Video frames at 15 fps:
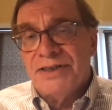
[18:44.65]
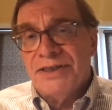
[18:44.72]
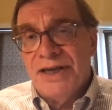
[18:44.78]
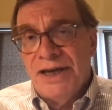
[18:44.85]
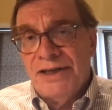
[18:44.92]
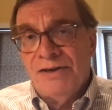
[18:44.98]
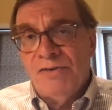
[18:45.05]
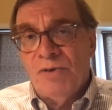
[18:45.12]

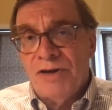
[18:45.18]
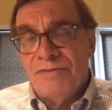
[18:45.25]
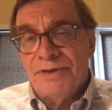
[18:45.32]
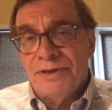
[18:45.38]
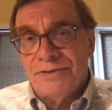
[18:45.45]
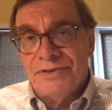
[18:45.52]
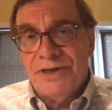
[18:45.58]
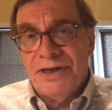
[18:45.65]
tidal wave of
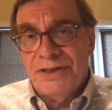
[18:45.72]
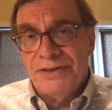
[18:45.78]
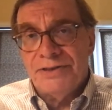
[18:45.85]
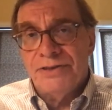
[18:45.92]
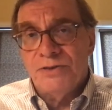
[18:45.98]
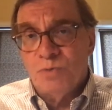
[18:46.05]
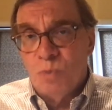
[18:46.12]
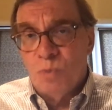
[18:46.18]
those
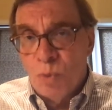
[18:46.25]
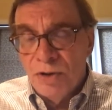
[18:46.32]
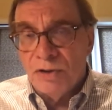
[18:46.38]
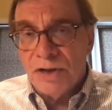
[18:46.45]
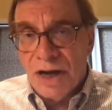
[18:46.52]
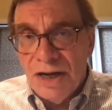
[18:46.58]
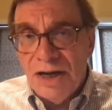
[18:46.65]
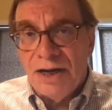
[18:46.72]
cases will
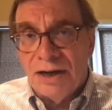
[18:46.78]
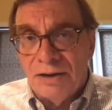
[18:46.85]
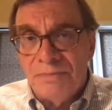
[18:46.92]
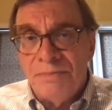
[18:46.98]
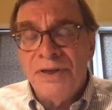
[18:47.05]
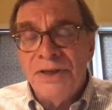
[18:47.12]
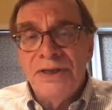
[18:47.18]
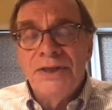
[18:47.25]

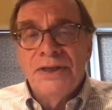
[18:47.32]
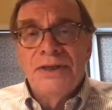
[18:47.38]
come